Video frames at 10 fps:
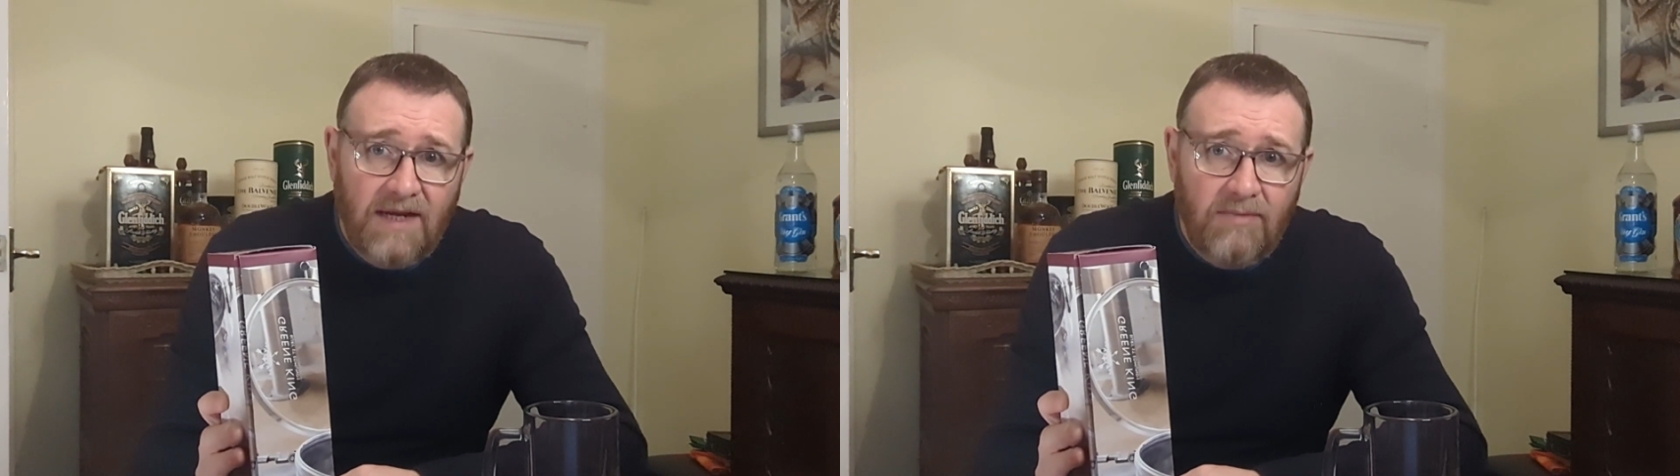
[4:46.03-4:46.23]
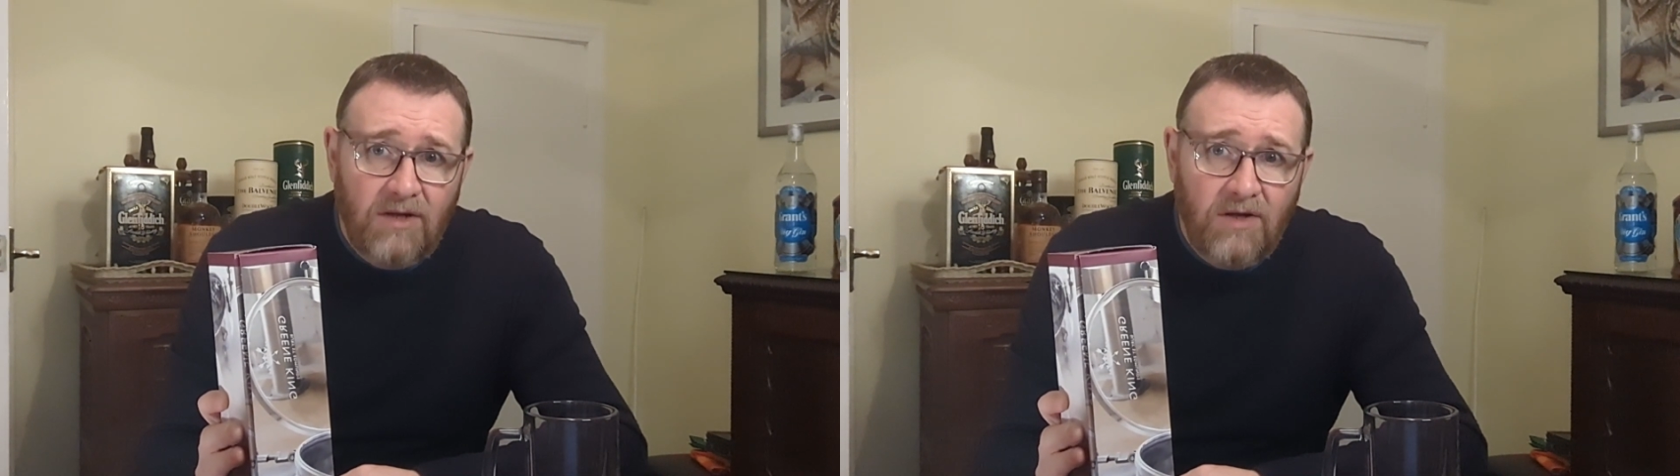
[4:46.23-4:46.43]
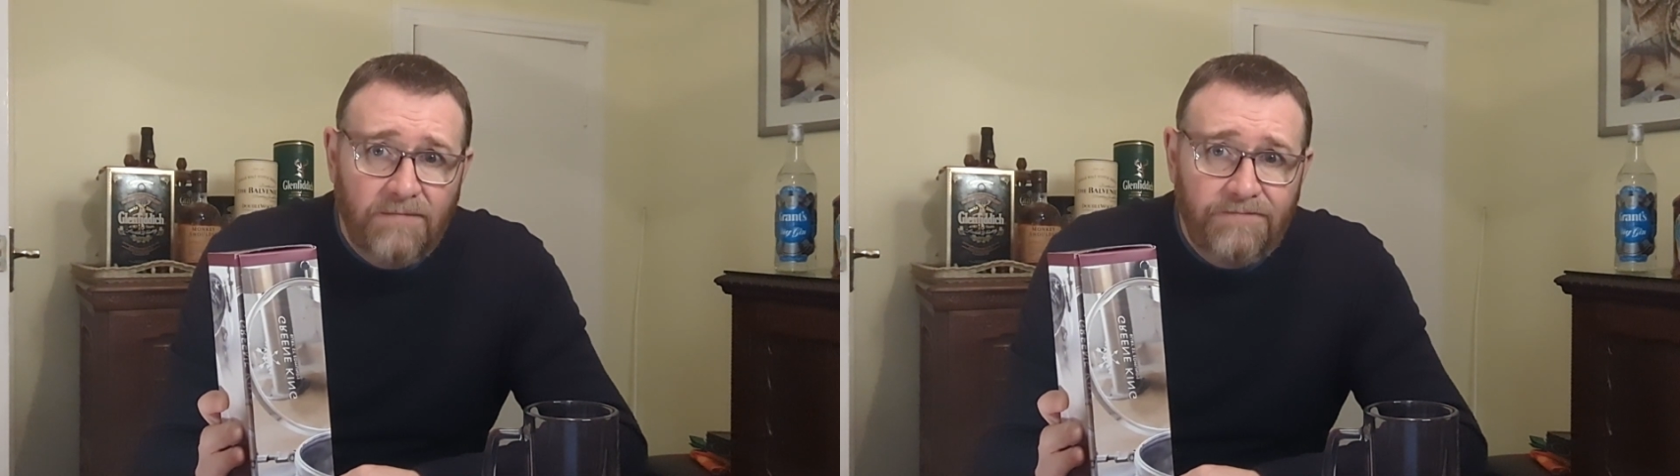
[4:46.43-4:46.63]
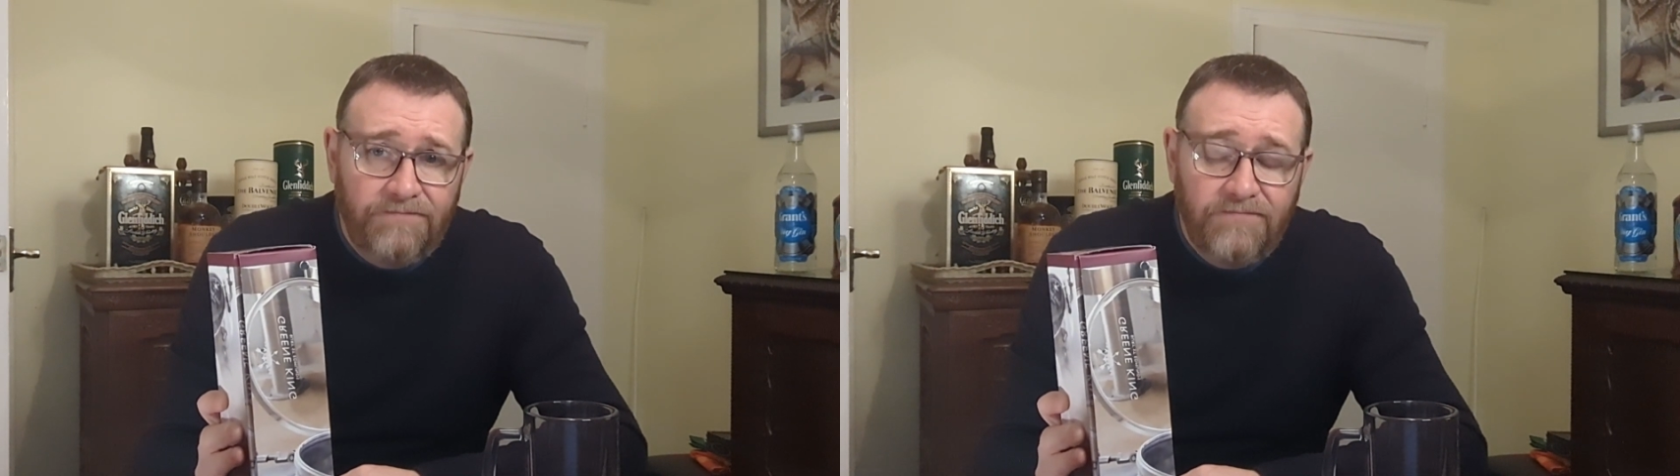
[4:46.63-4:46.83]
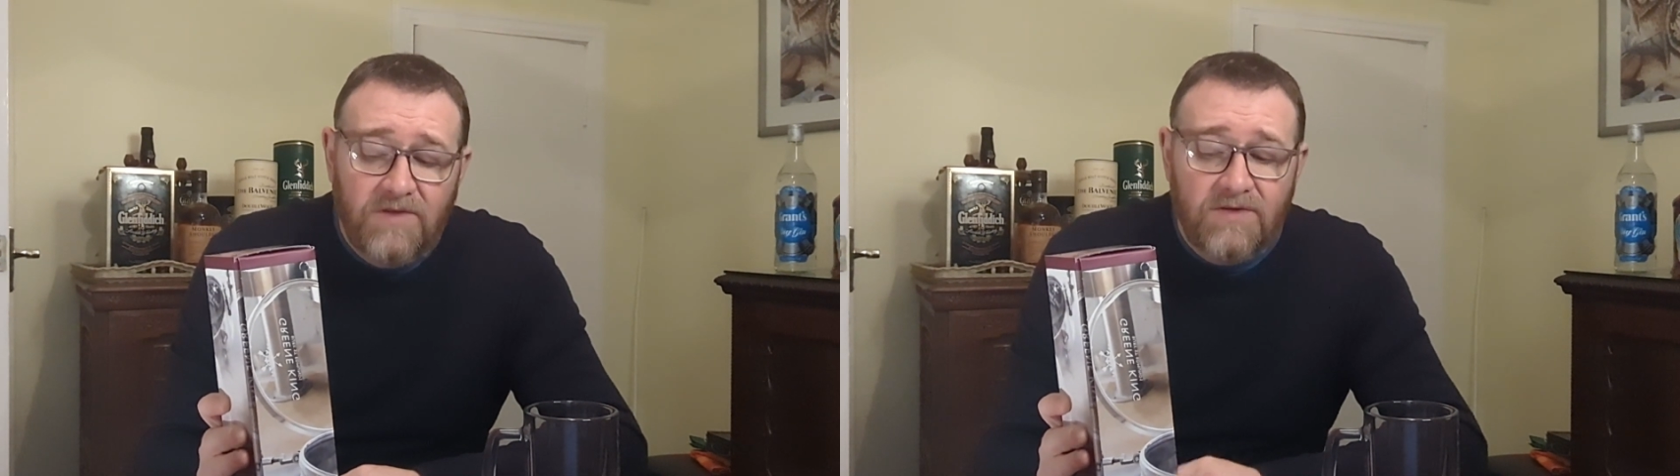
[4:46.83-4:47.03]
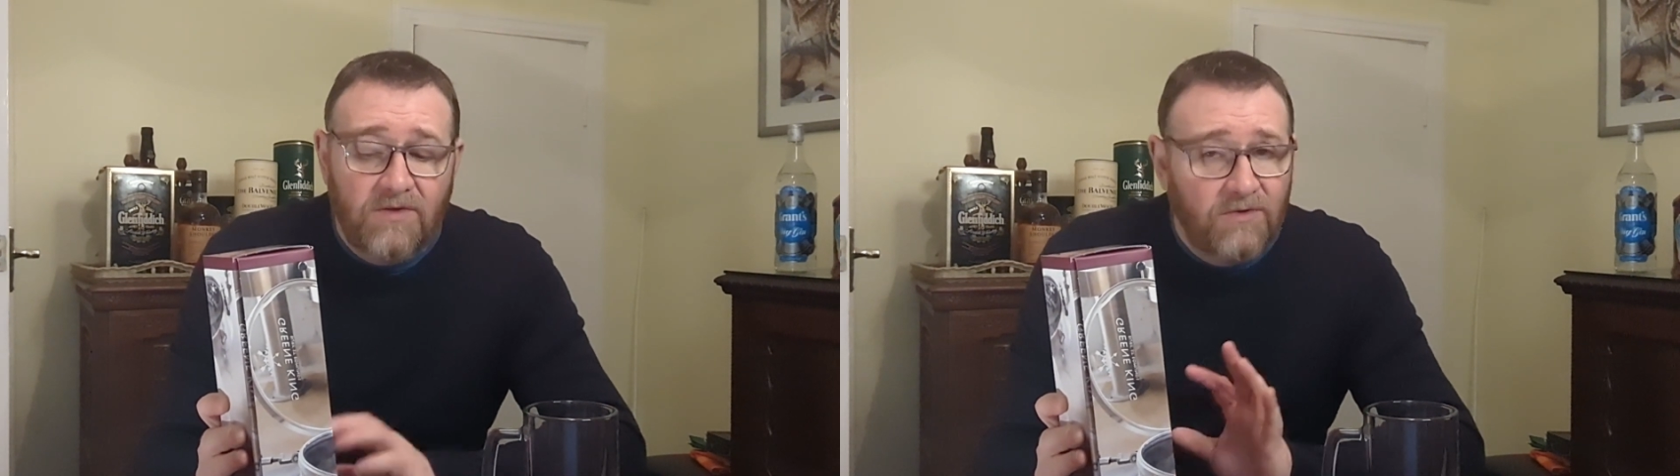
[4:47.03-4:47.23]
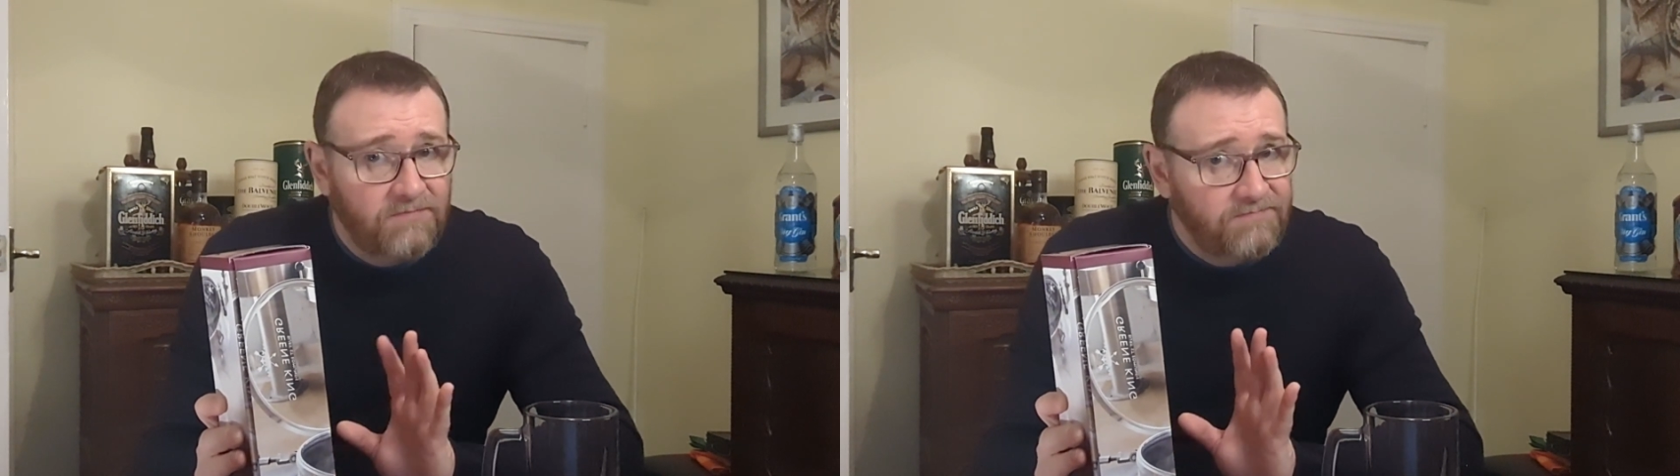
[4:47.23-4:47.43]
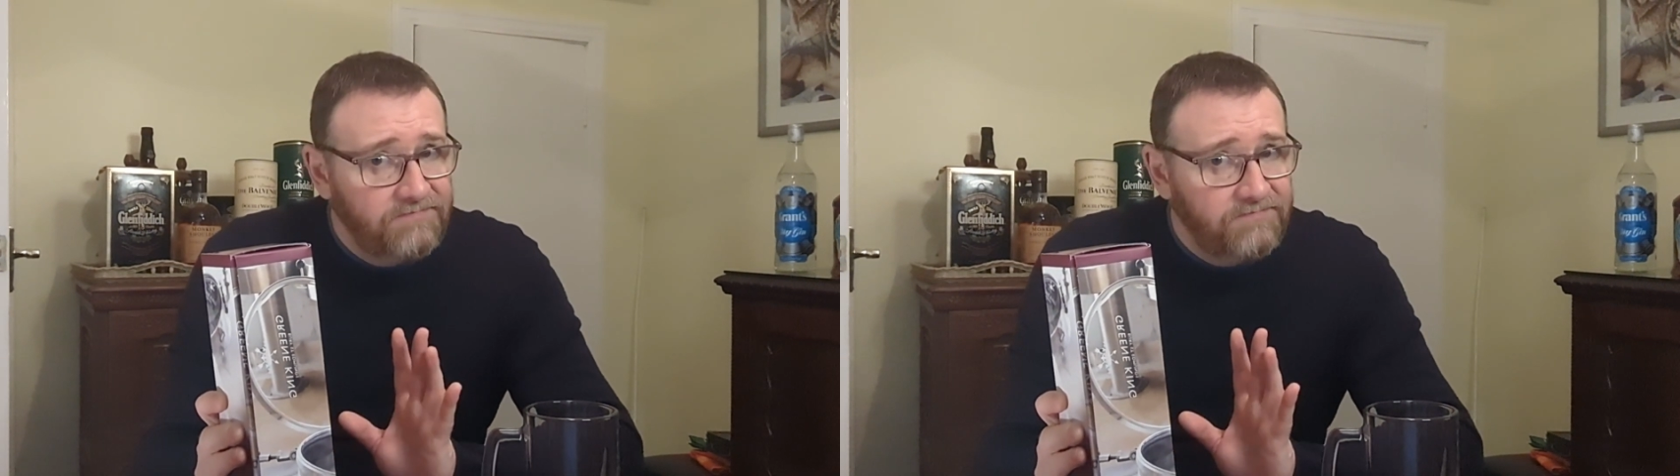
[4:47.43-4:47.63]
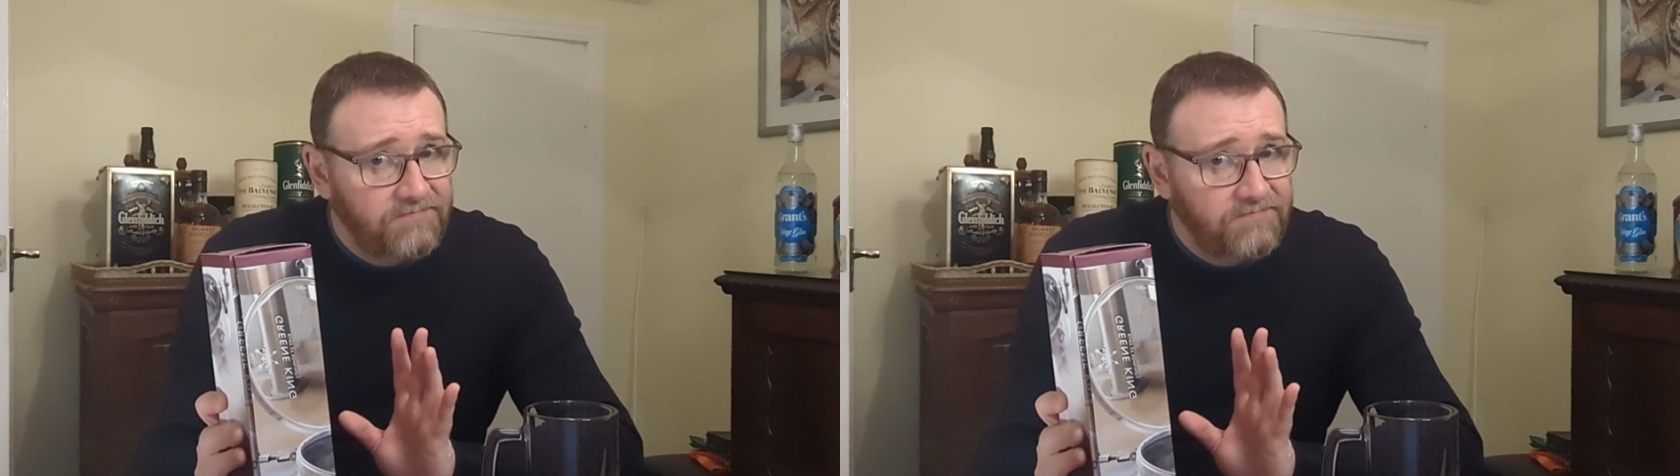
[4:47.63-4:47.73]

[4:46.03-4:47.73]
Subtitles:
label on it. So,